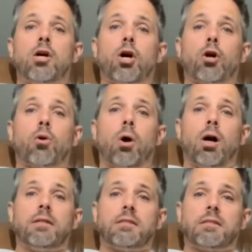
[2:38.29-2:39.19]

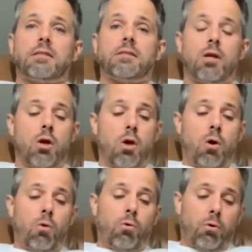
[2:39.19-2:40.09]
across,
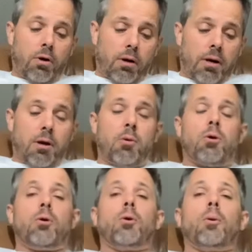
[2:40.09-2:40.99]
or
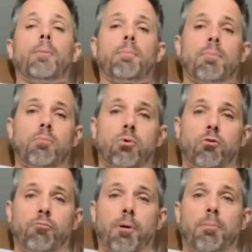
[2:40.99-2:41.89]

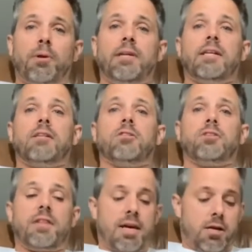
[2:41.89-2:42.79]
move perpendicular to
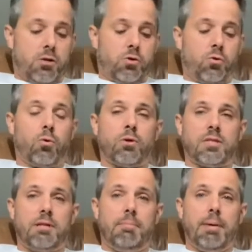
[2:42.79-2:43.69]
that towards
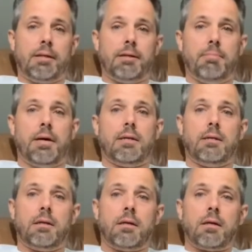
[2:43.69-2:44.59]
the belly button.
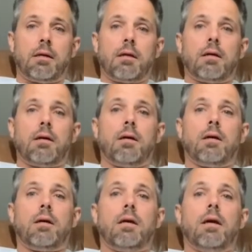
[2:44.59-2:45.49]

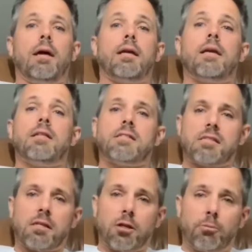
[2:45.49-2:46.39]
And again, this
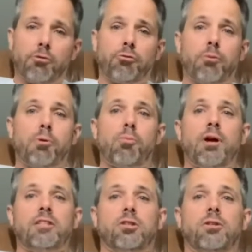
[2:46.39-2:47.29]
is a little bit firmer
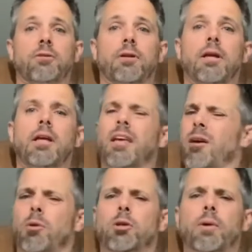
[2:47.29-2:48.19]
pressure.
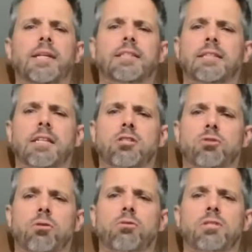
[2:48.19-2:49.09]
We do 8 to 10
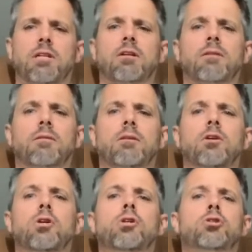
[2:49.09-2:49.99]
strokes here.
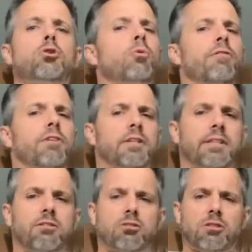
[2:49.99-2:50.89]
So we've
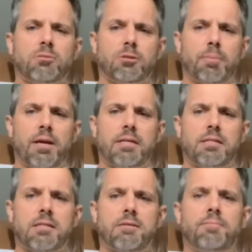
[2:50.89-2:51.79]
cleared some space,